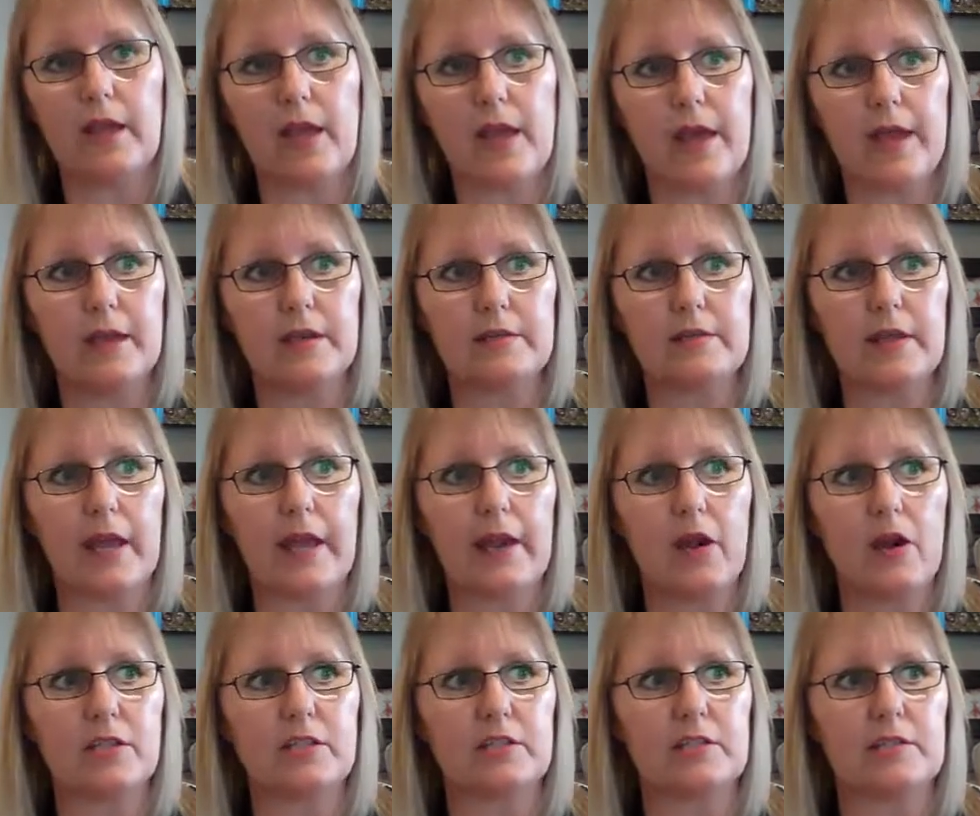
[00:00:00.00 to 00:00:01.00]
And, and
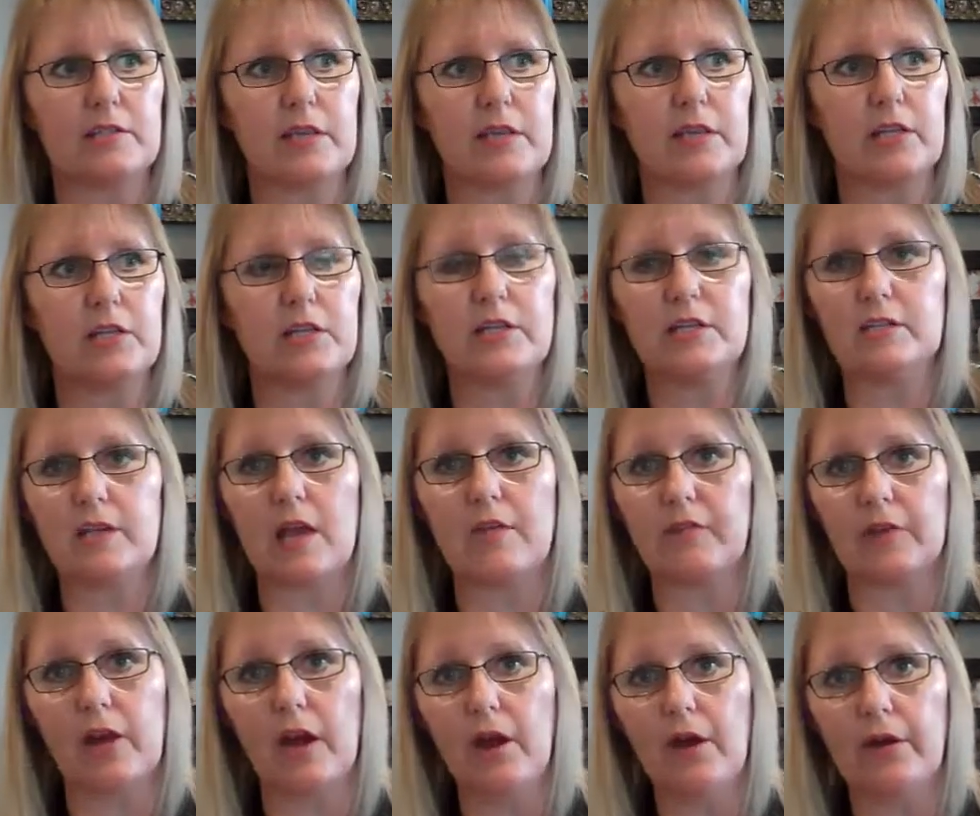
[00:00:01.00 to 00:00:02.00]
I just think you need to have
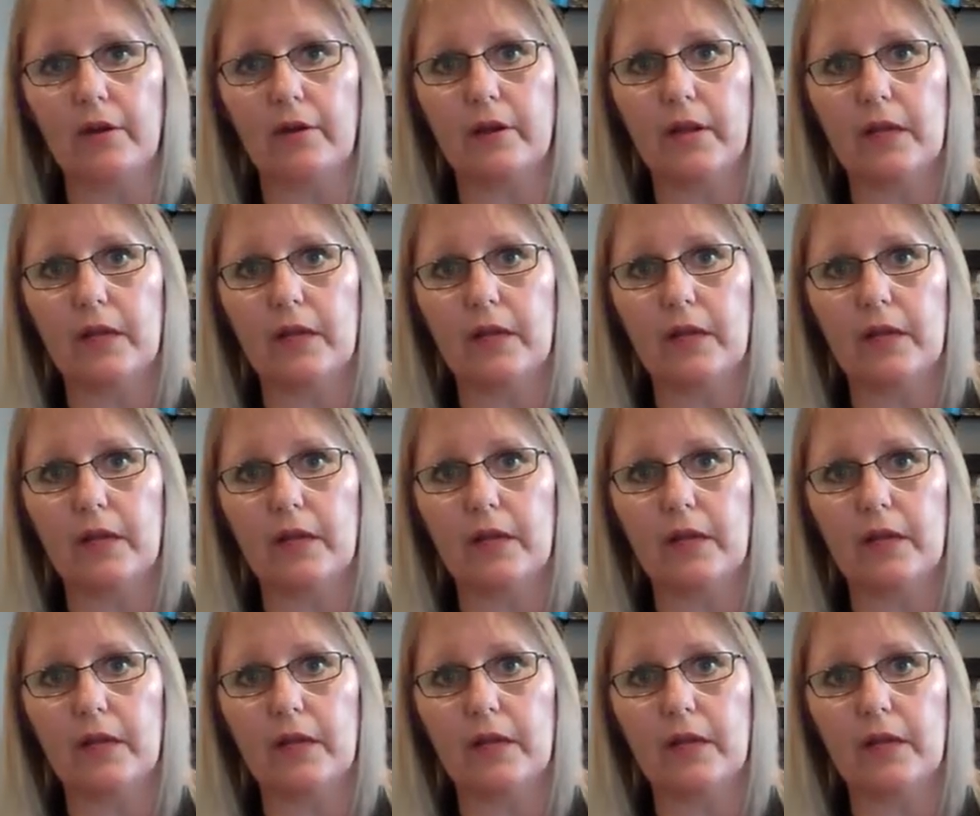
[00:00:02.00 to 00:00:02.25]
a go.